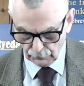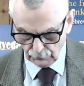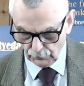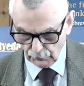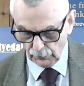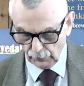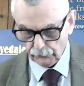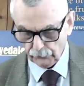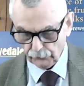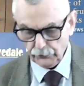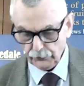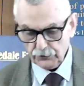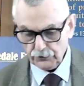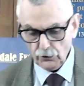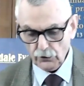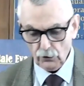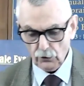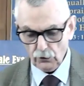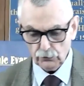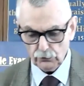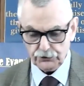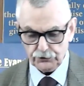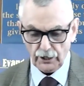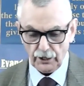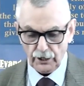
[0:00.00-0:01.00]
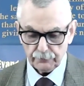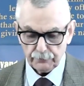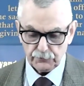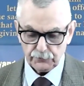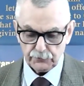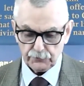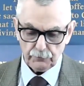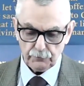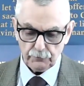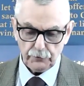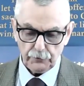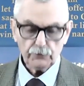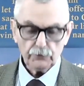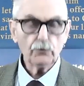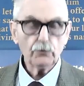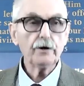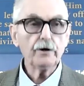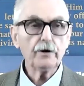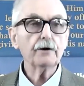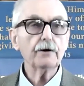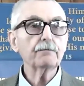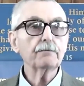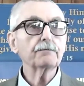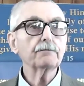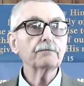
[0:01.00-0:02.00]
I'll read the whole chapter, but we're
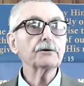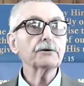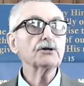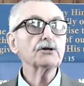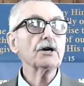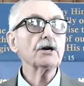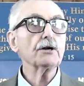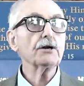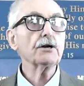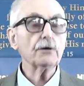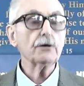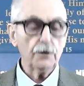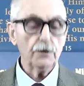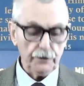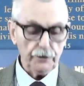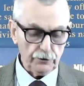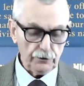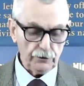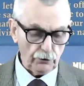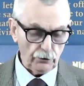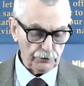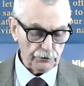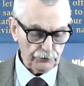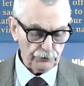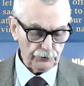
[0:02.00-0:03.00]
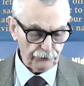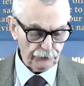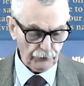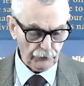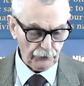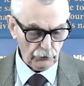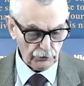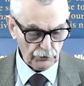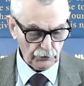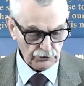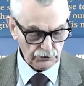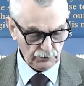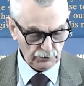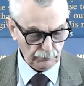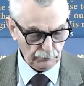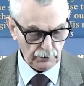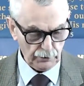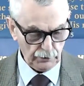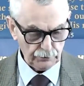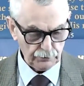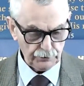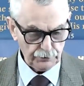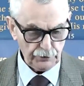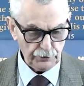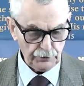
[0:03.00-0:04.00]
particularly going to focus
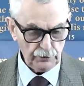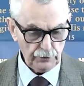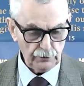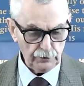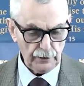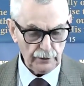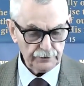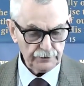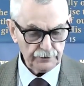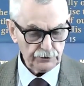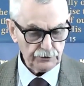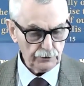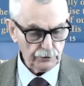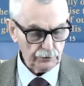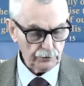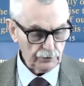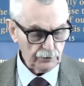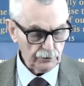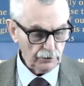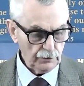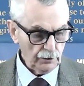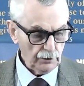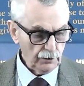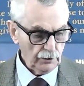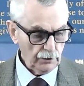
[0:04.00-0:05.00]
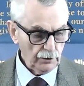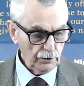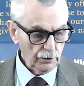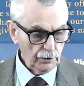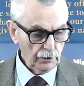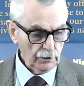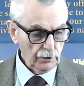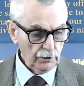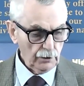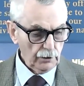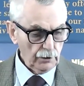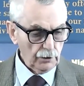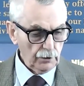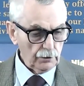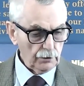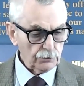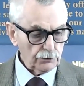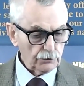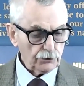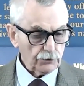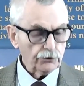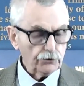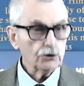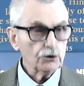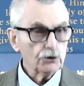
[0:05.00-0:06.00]
upon the letter
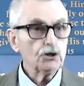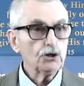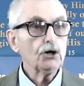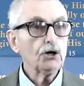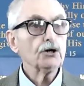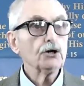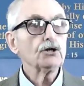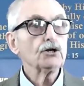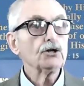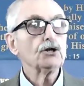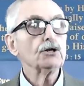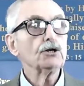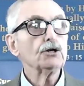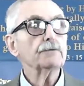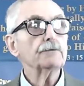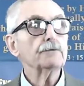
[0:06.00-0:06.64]
to the church